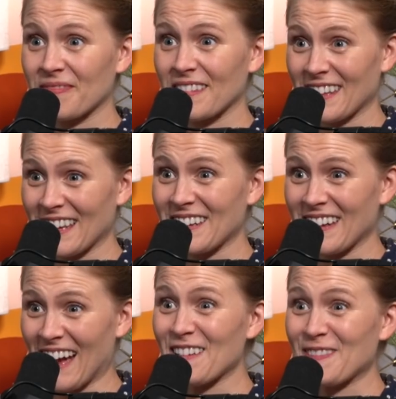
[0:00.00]

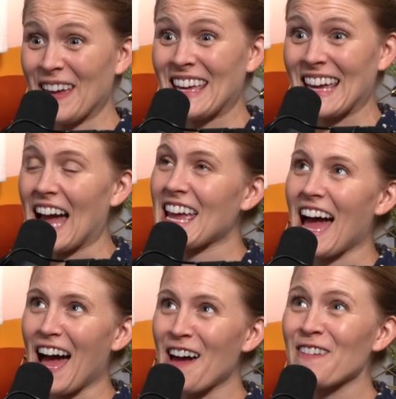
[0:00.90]
Yeah,
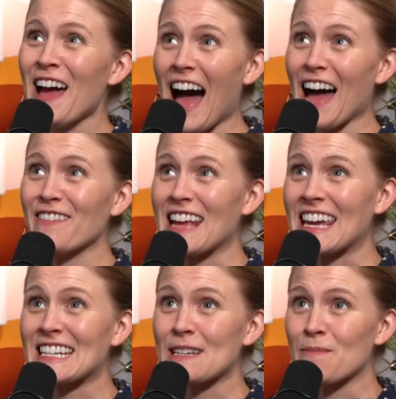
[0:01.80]
I've
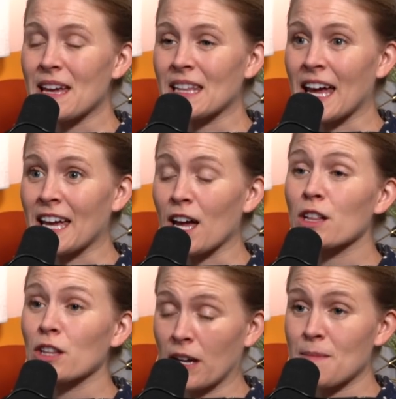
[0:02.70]
taken to being like,
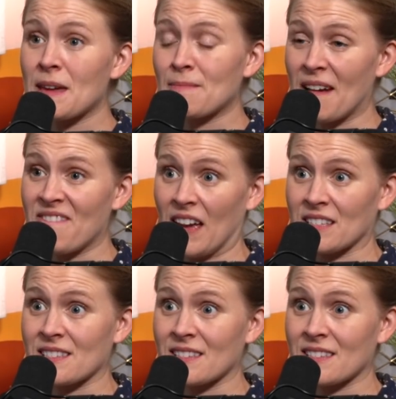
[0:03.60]
look at me in my face.